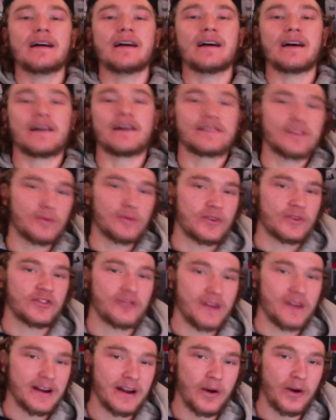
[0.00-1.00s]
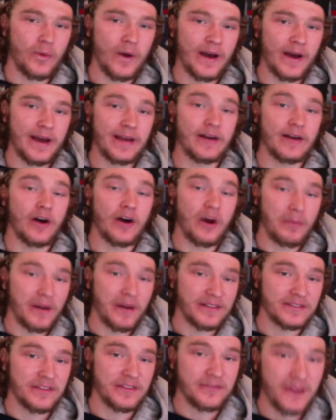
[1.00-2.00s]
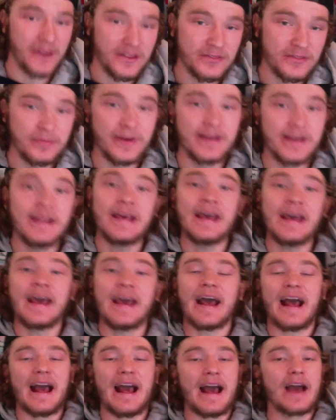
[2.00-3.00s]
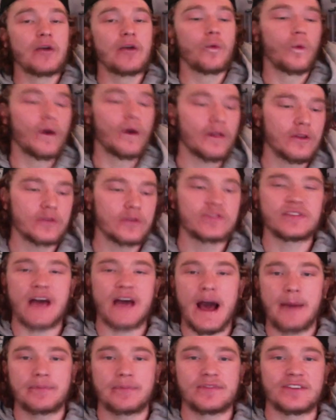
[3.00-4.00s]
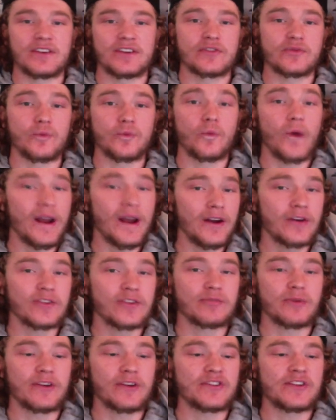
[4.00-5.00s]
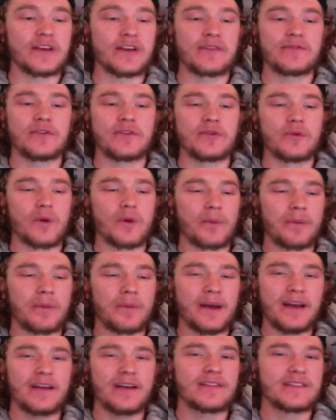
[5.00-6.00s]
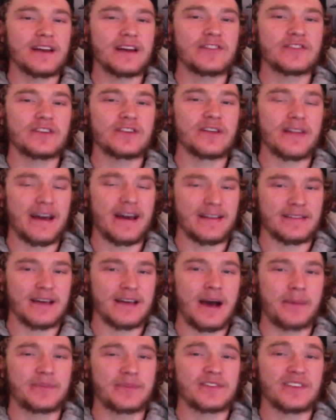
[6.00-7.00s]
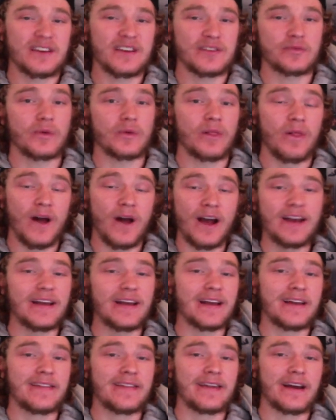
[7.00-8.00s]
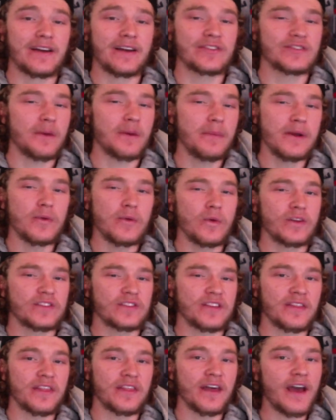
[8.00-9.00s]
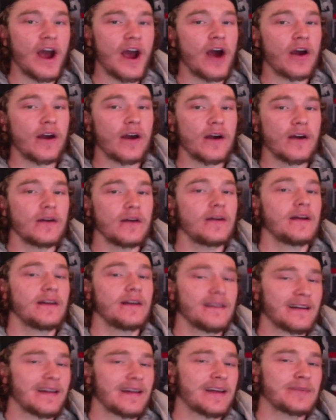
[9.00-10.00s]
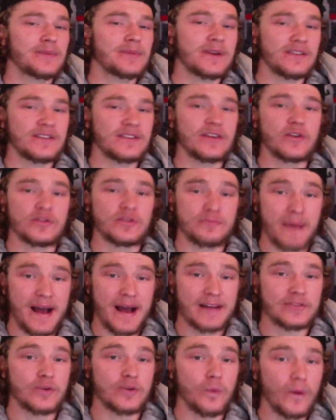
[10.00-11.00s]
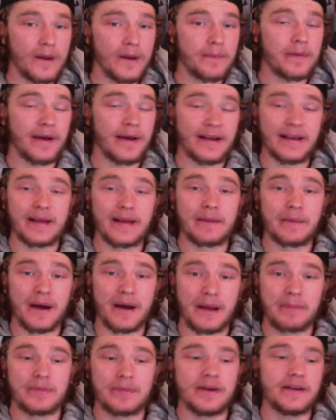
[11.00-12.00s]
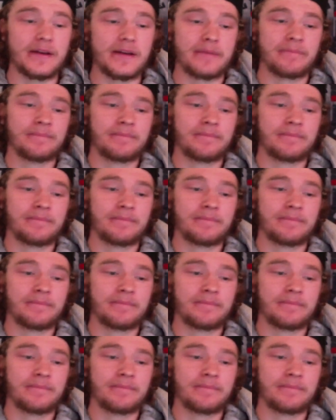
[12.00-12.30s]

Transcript: Until we're trading away our best defenseman and one of those top six wingers, which if you were paying attention to that top six with Laine in there, somebody wasn't there. That's because he goes back to Winnipeg, in my opinion.